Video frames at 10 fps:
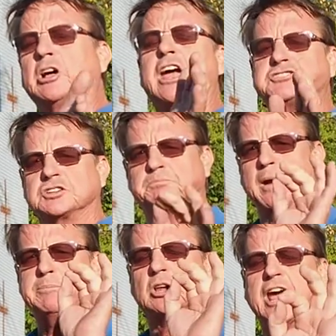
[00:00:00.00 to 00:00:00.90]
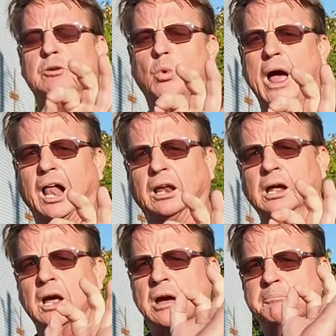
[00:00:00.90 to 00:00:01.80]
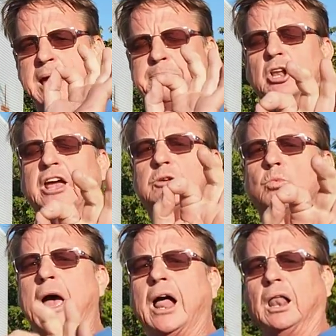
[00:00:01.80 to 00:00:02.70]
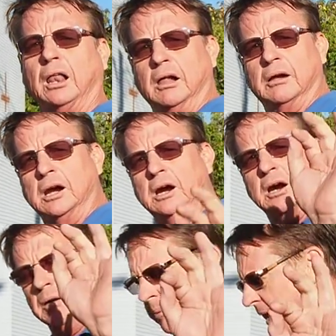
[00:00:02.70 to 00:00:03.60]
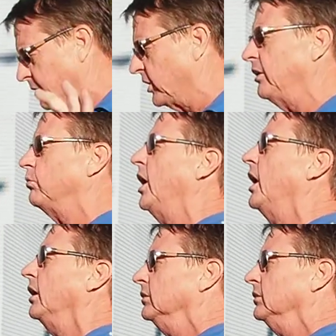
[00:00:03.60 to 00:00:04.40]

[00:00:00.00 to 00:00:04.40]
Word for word: in the, in, the public well. interest? People get well. Well, how long has it been like people this for? Well.